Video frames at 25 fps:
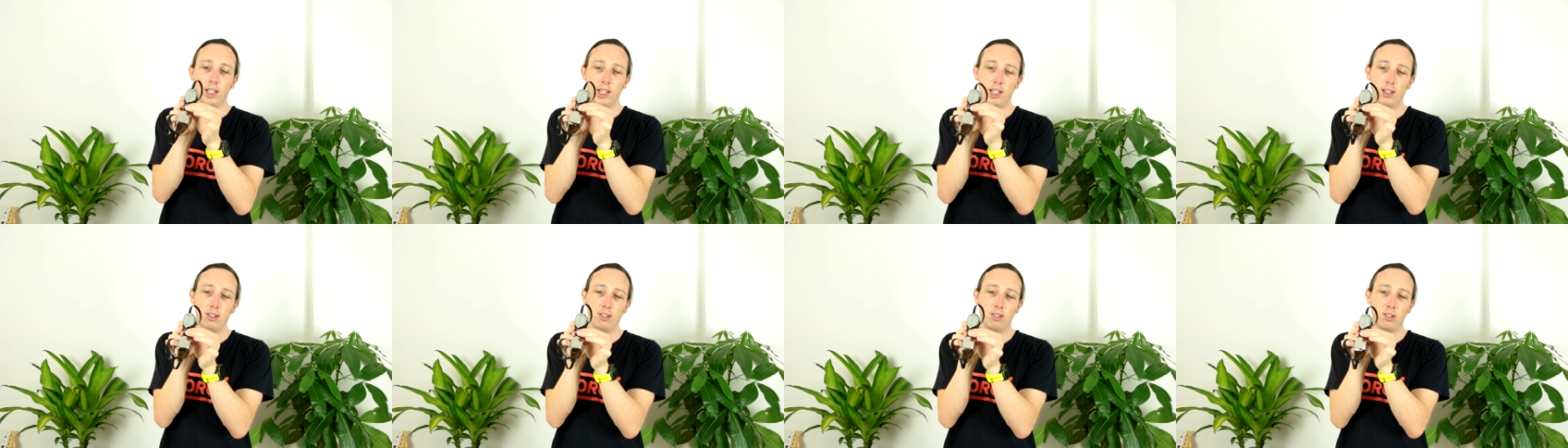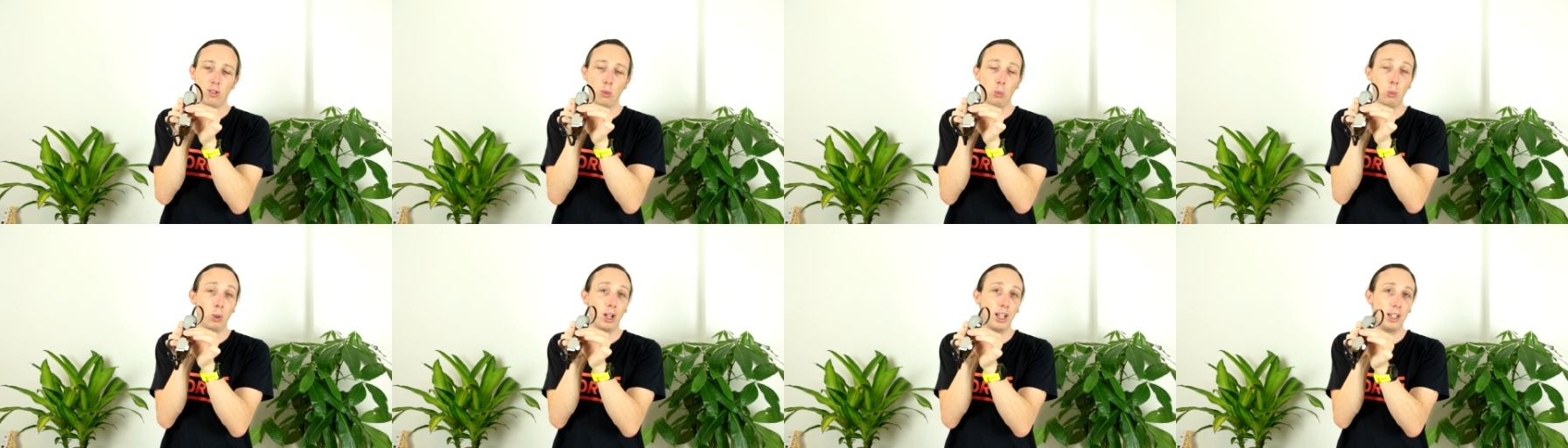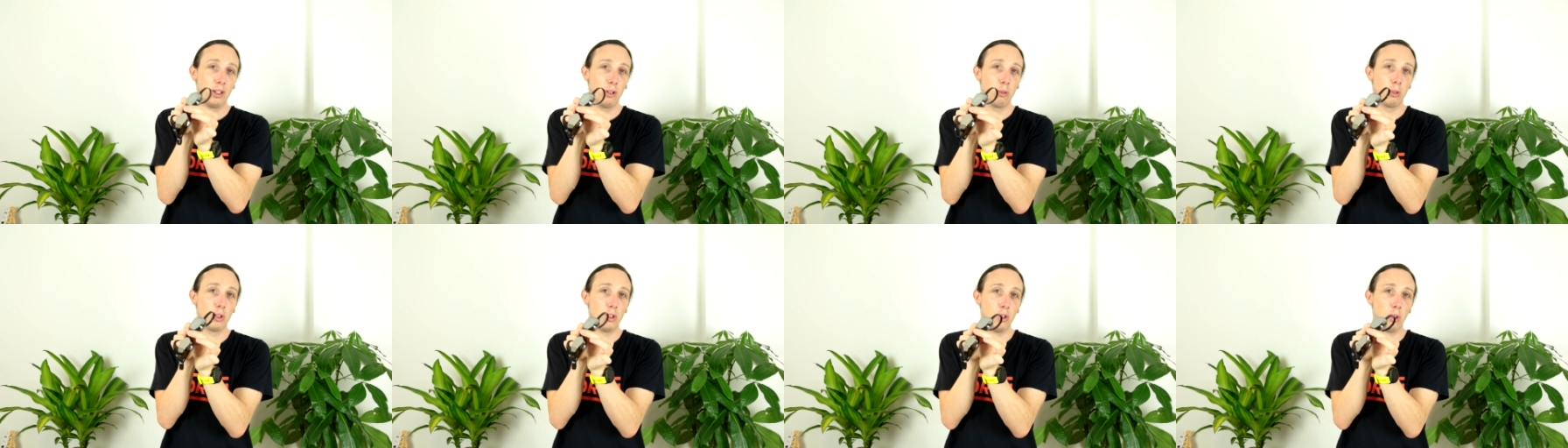And where
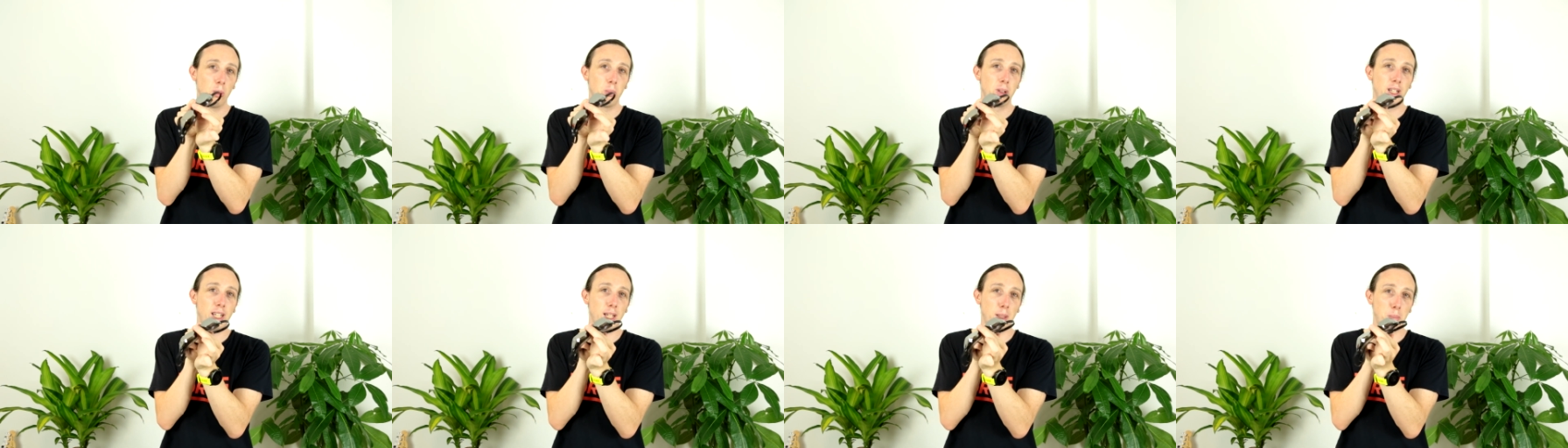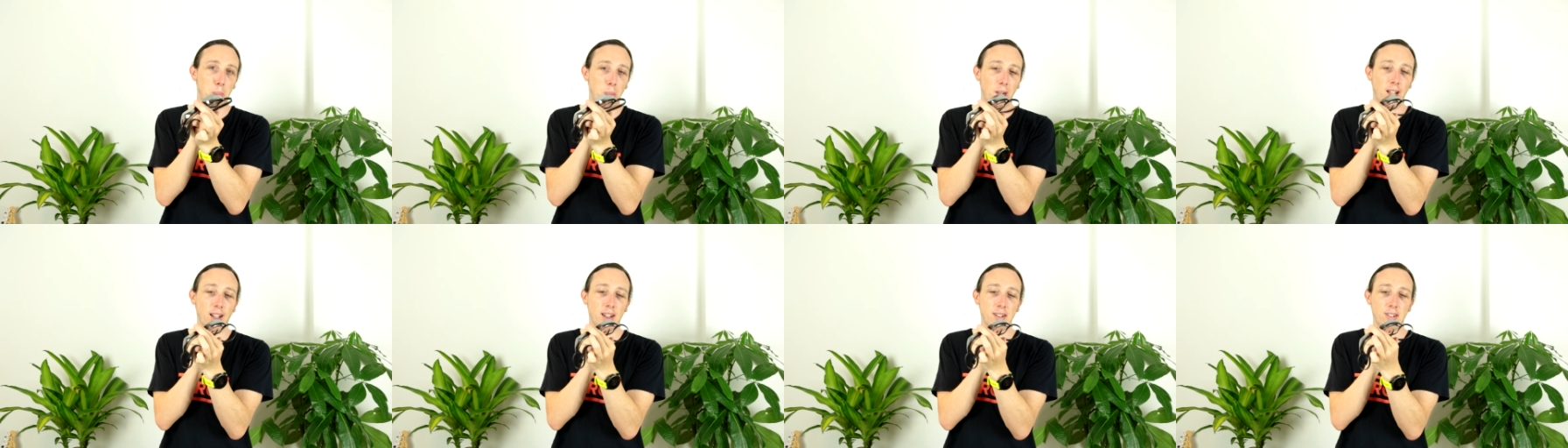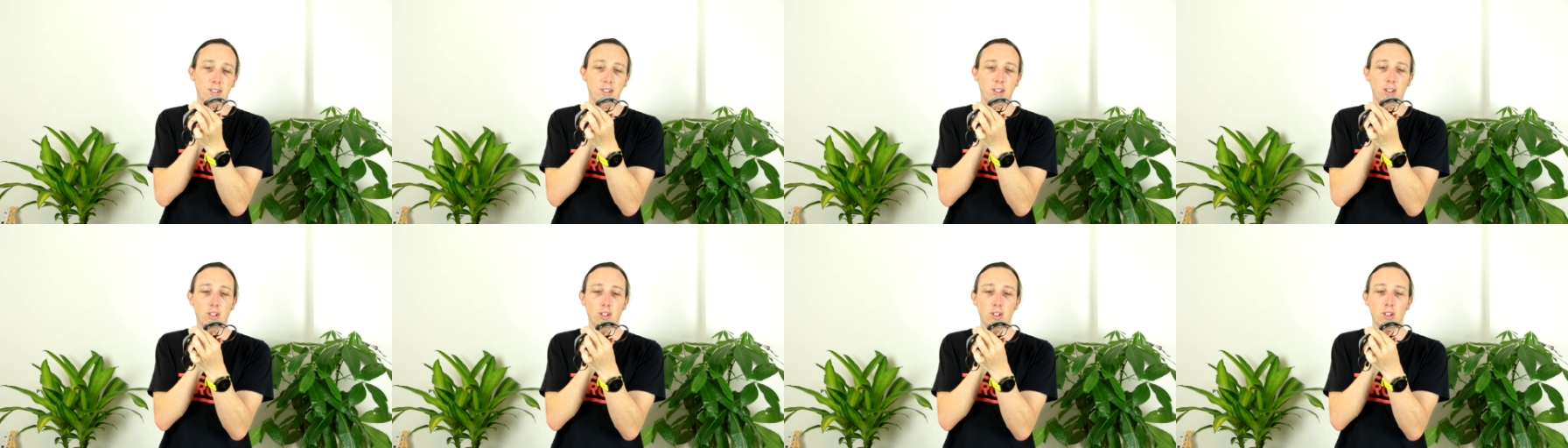you would normally get
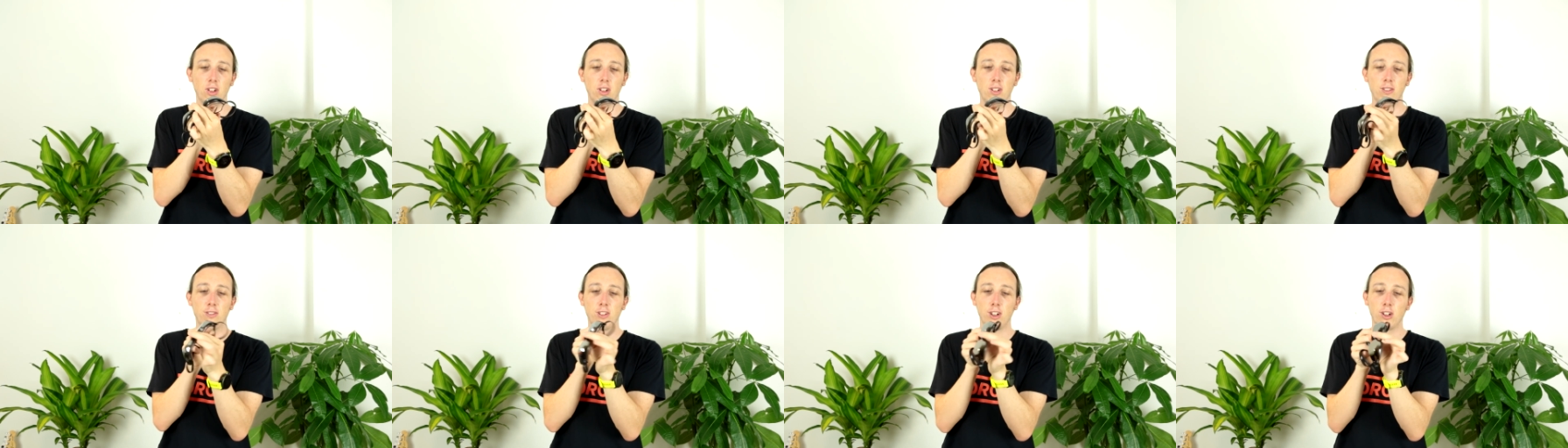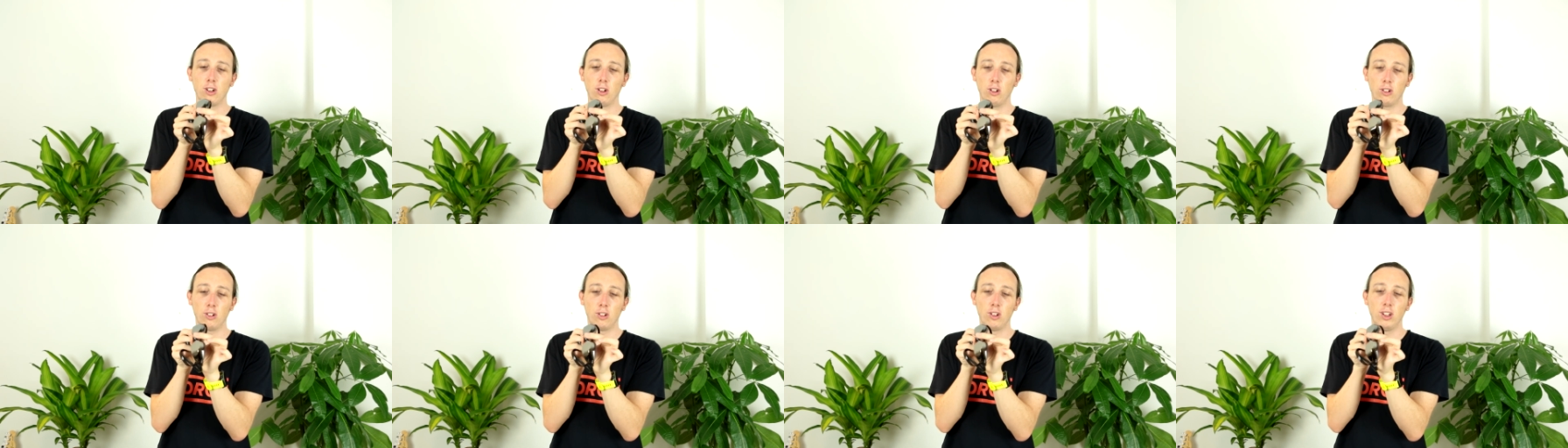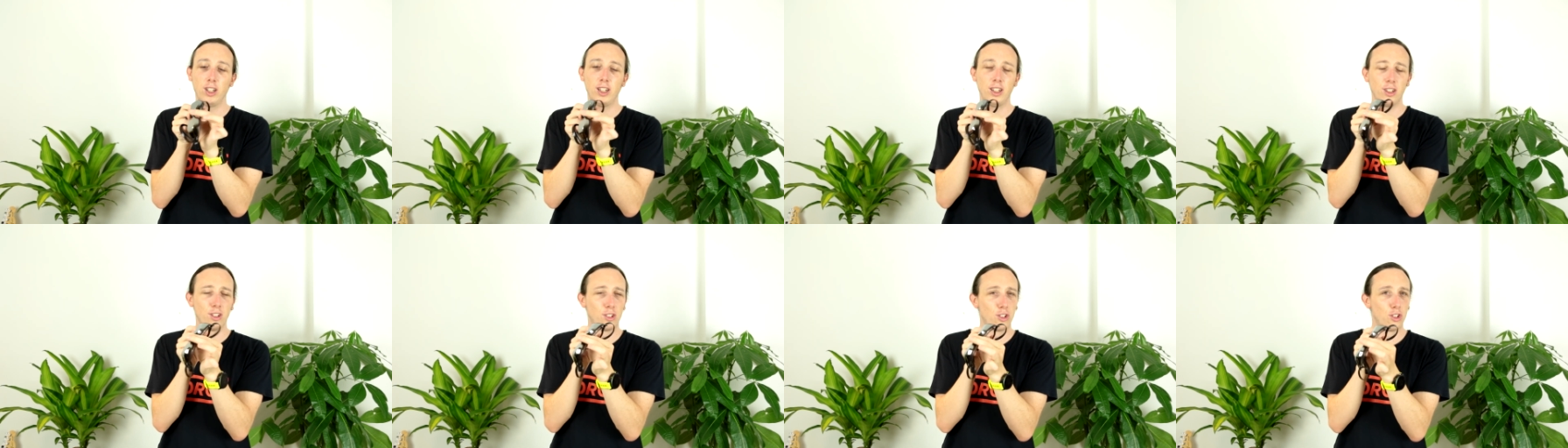plastic on another goggle,
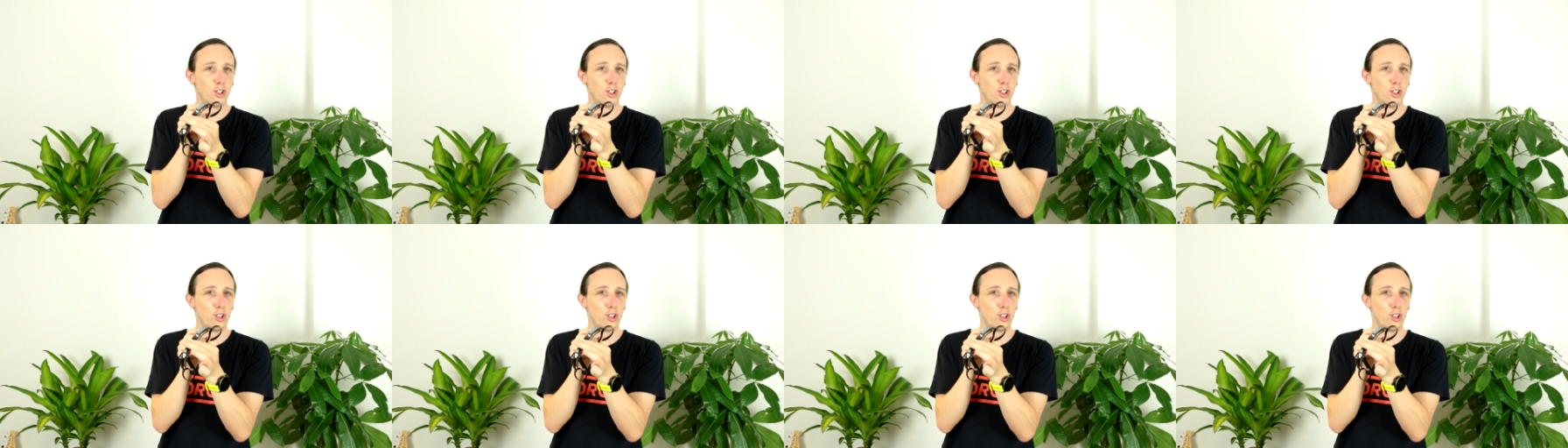it's